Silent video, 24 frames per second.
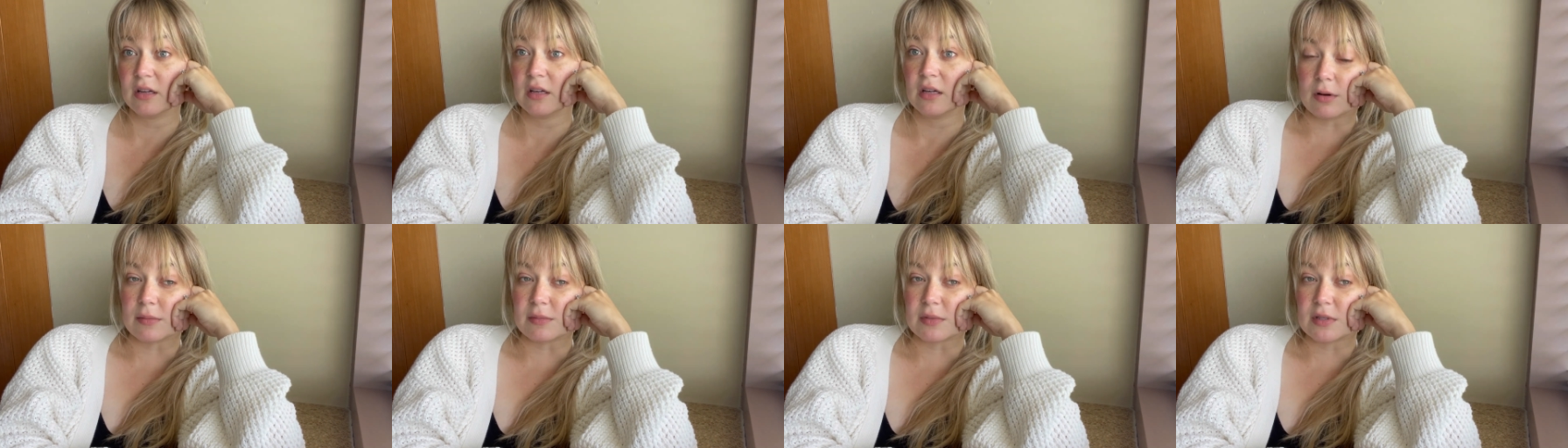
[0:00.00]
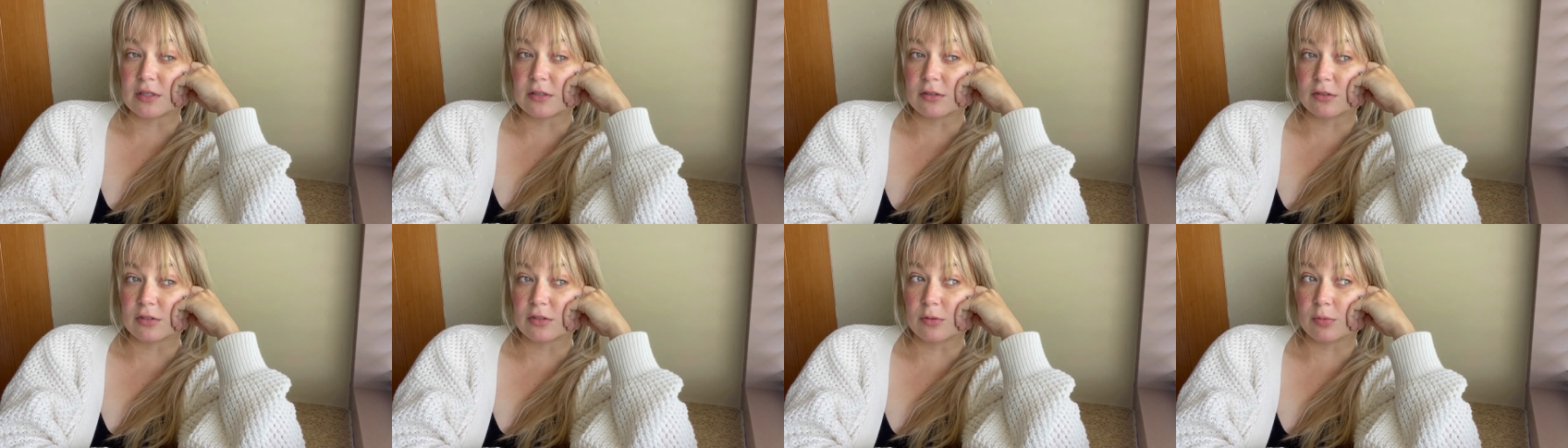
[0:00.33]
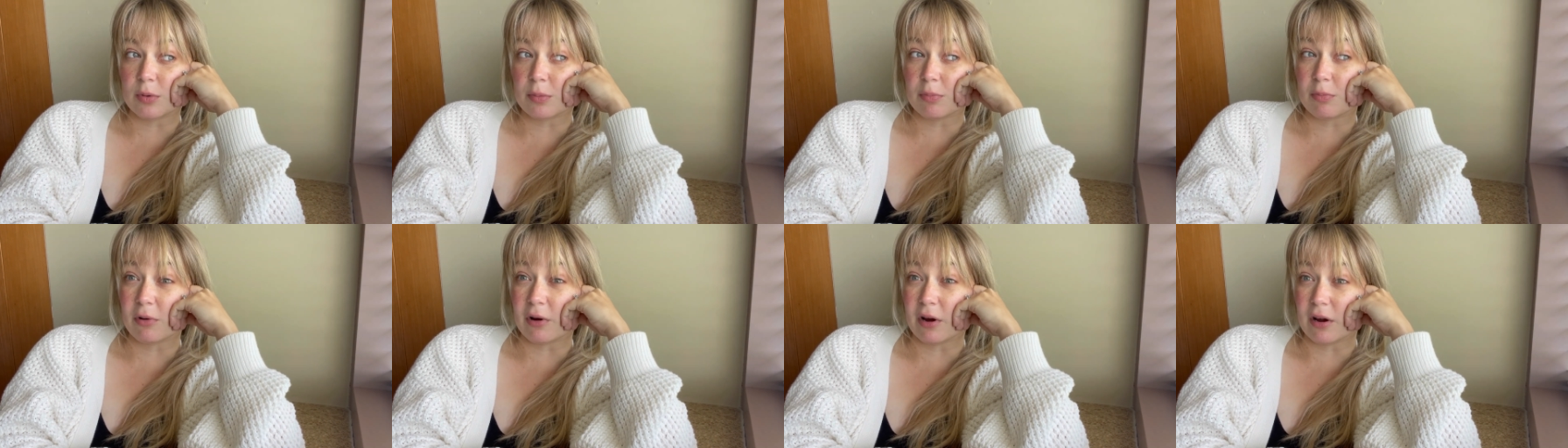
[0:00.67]
I'm still
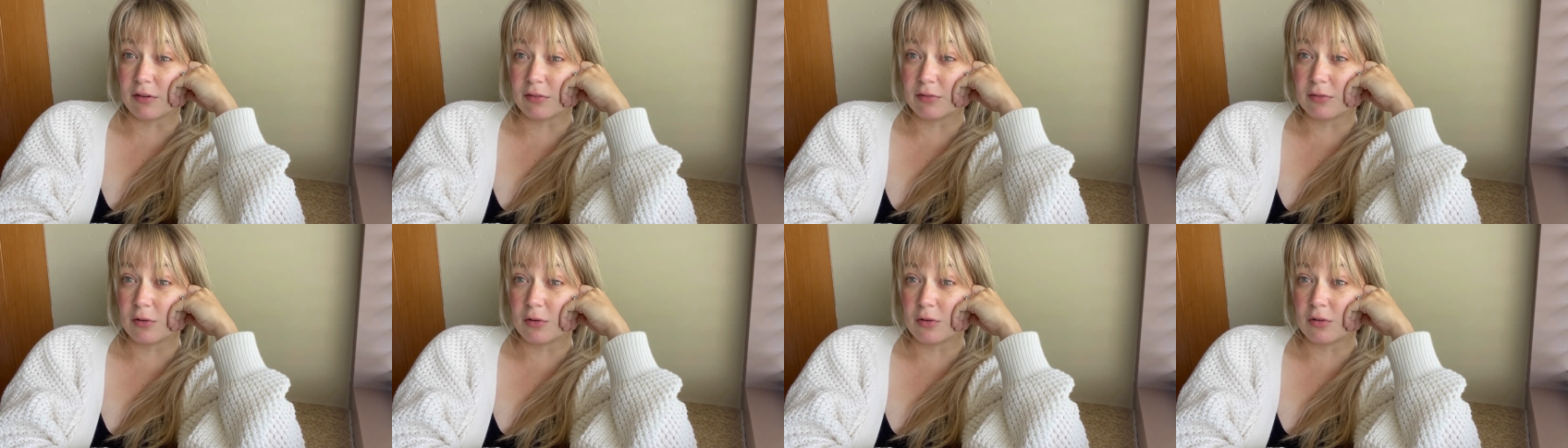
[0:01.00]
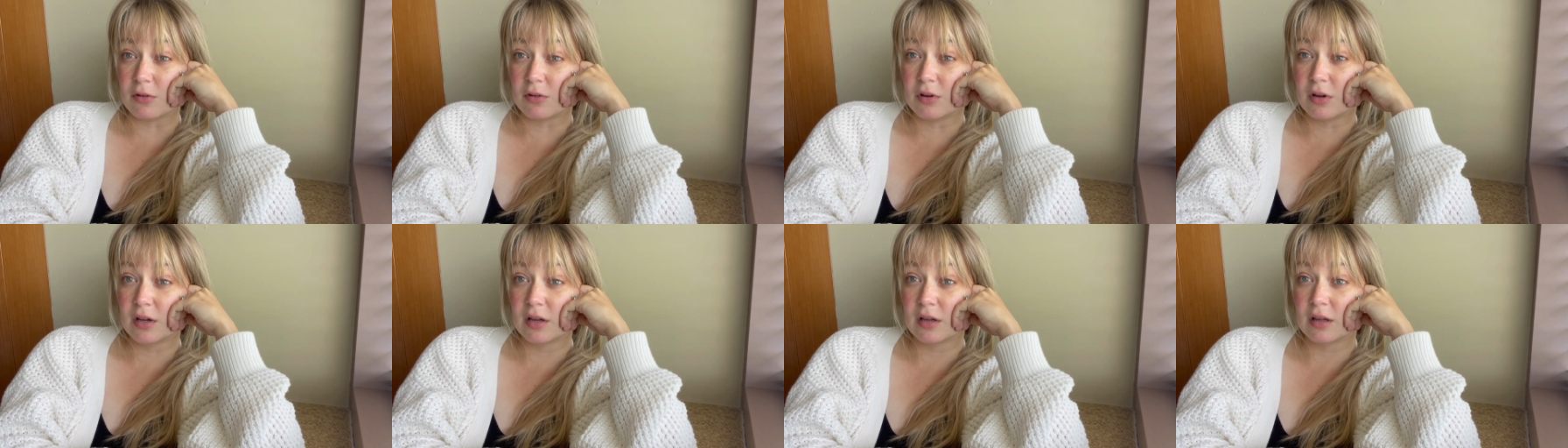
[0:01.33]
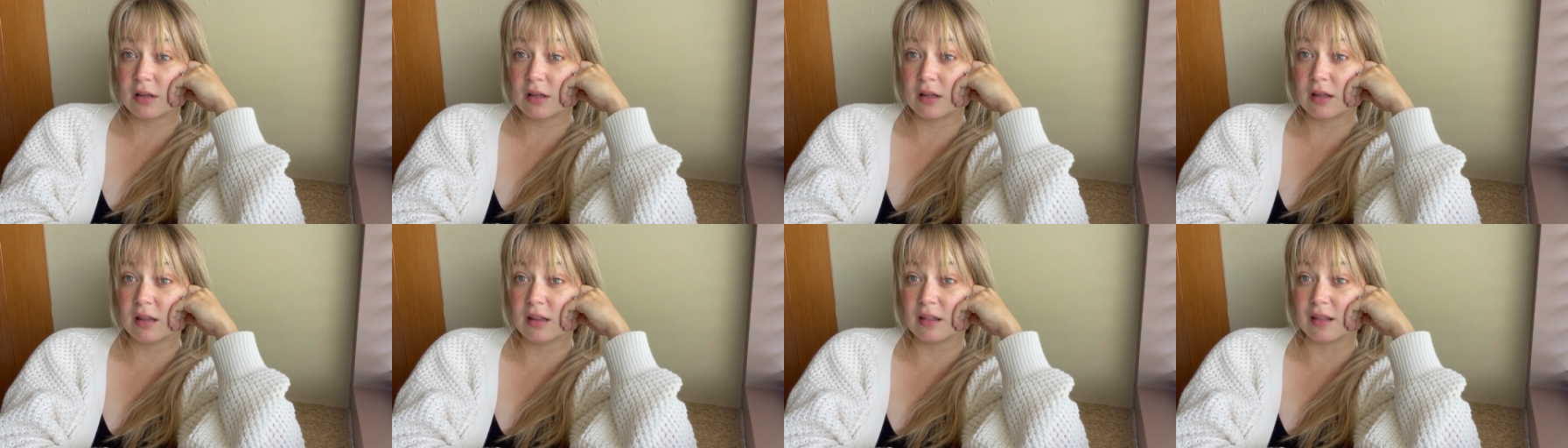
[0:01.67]
super prayerful
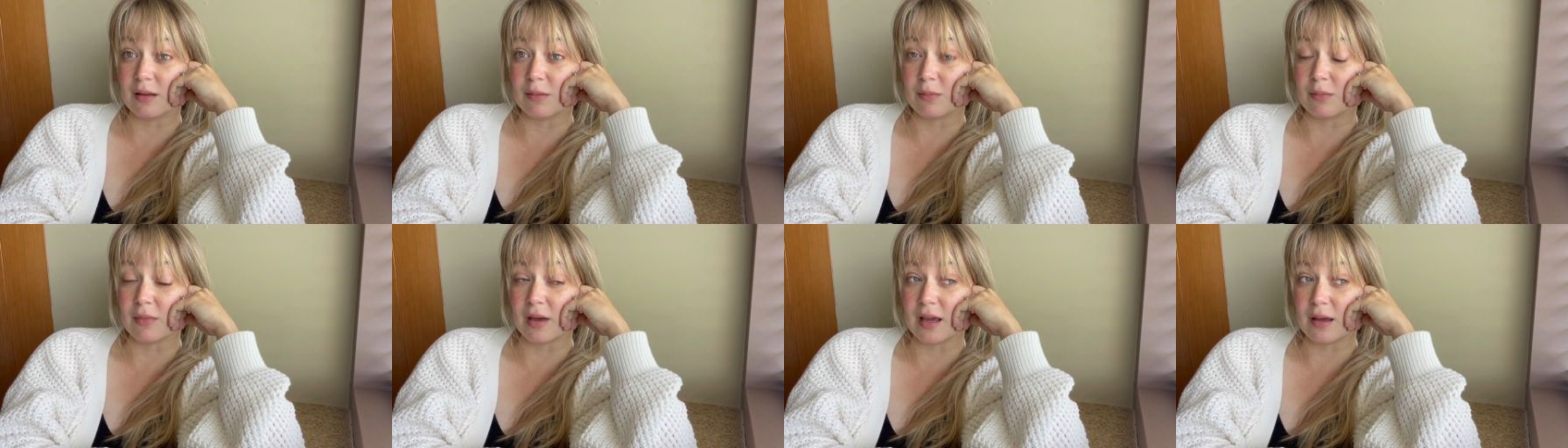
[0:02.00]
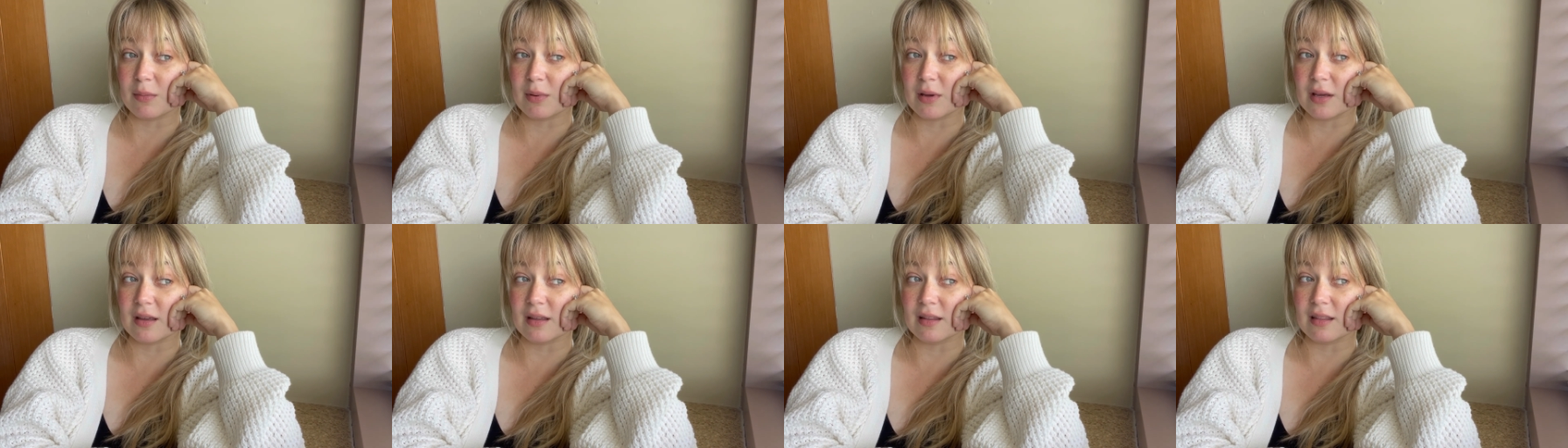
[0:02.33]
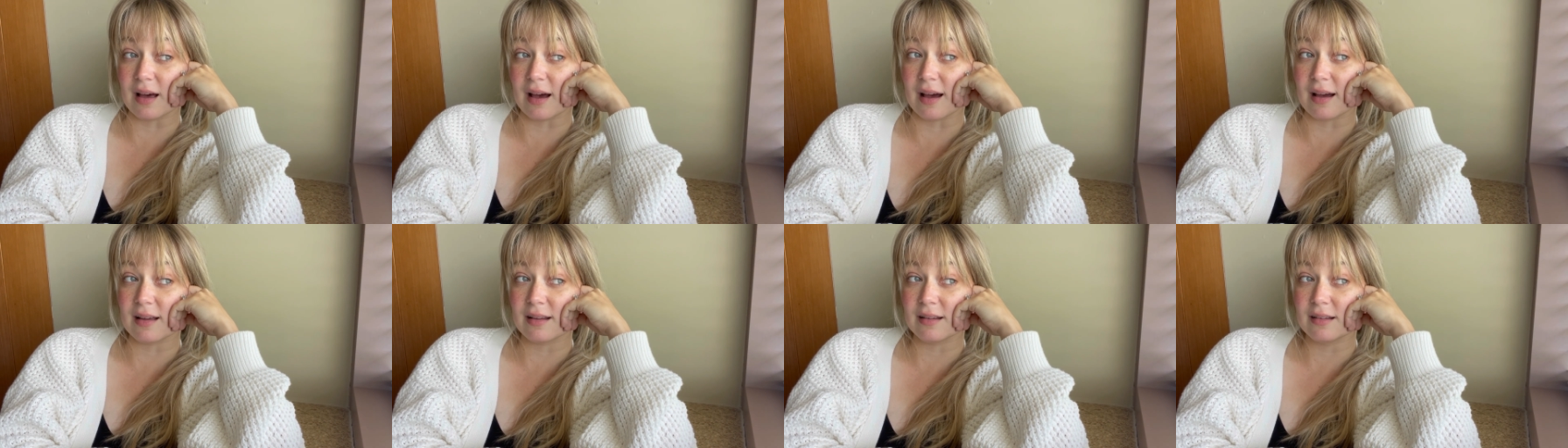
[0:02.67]
that maybe
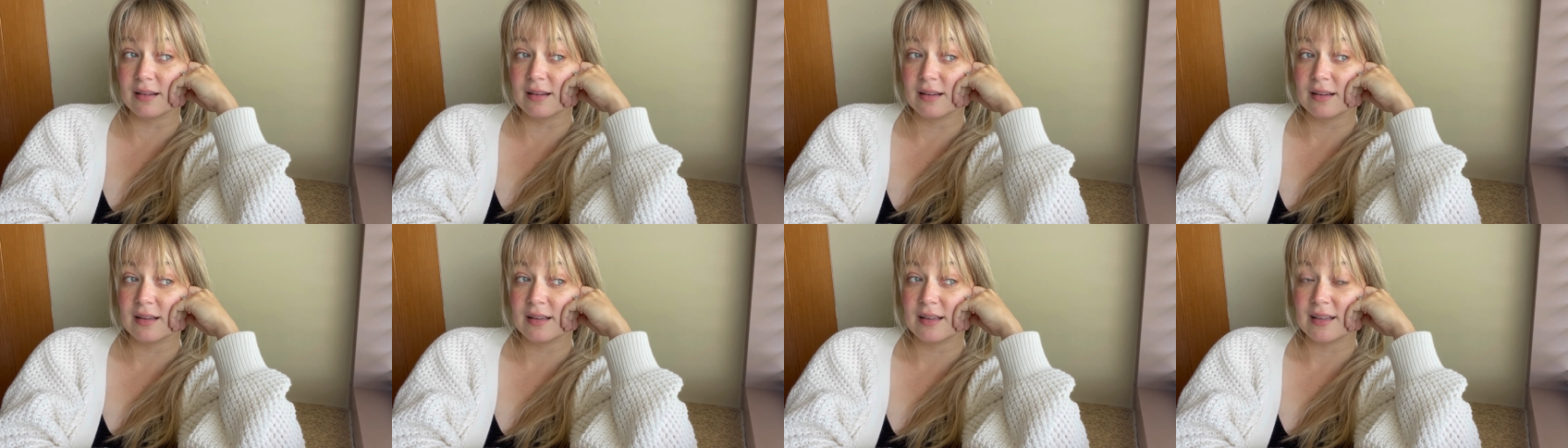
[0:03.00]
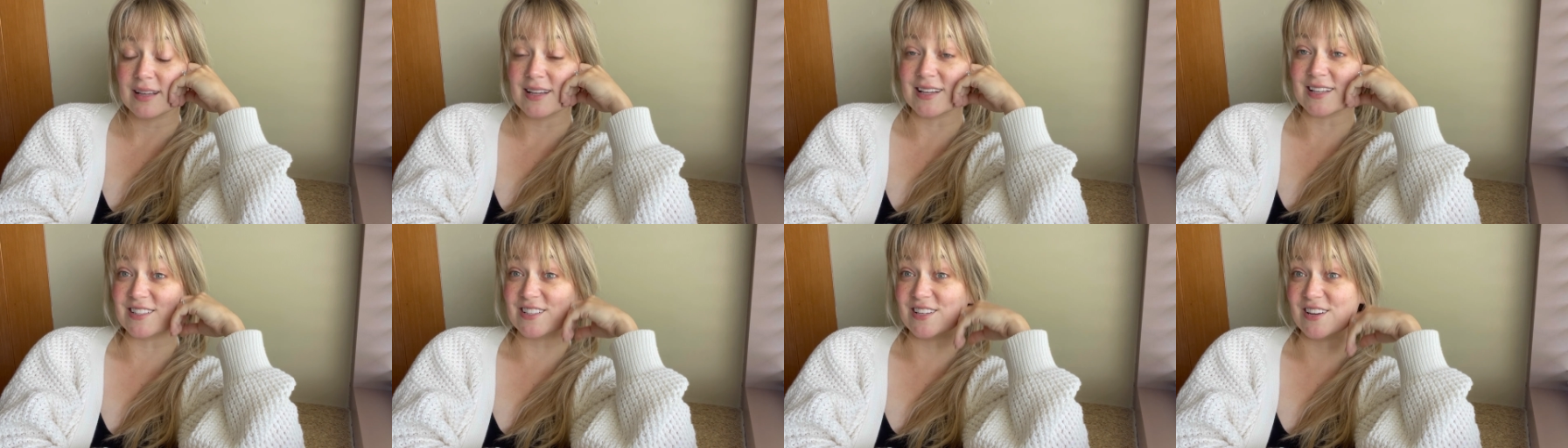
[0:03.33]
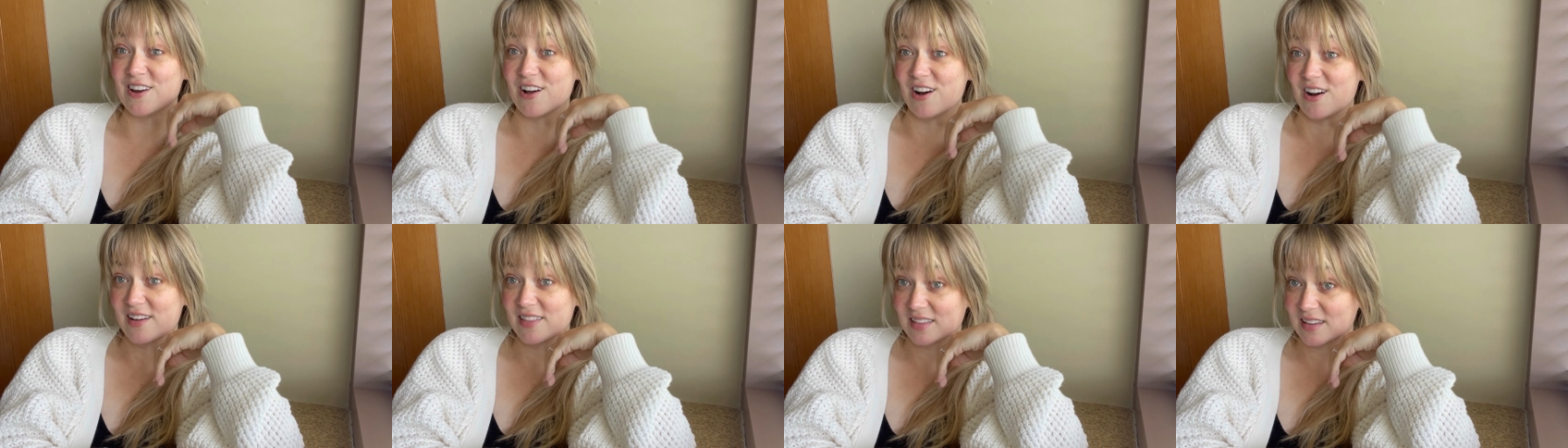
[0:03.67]
that is
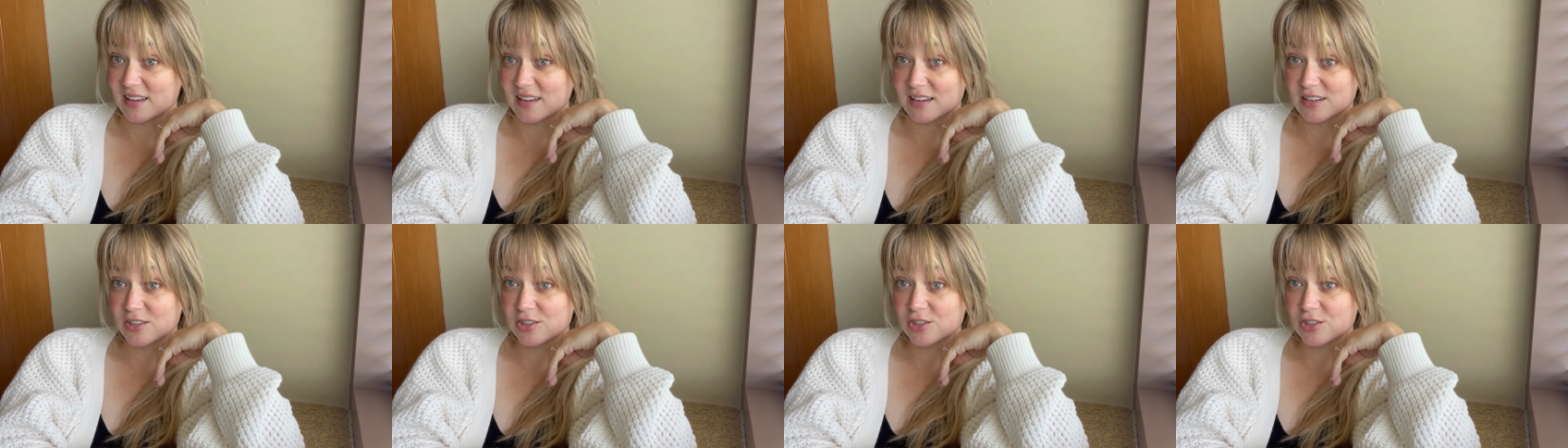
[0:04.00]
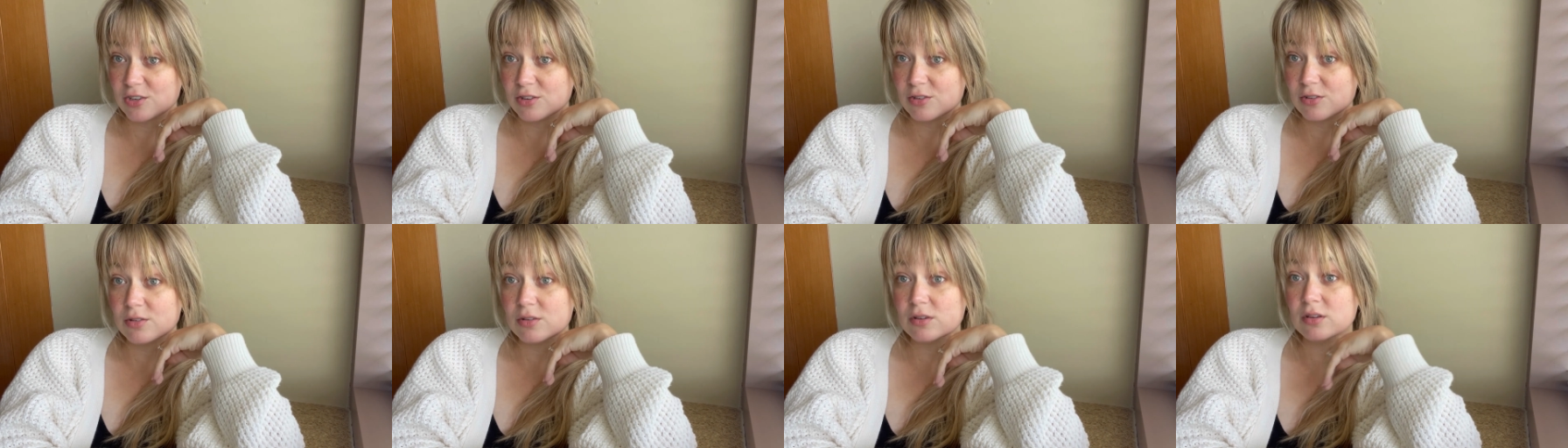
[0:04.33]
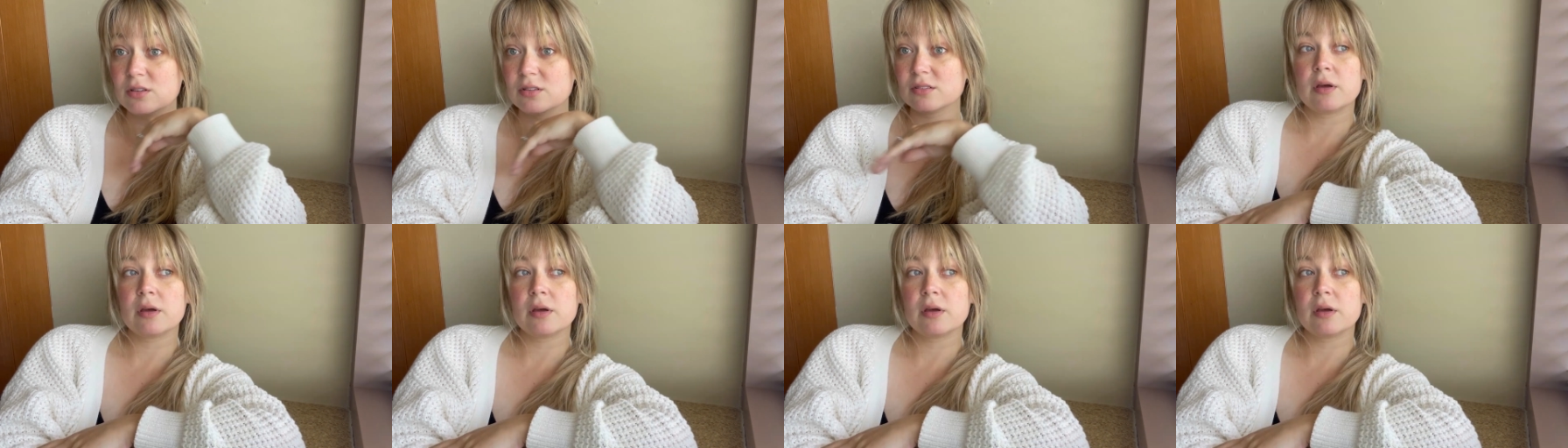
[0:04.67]
not the issue.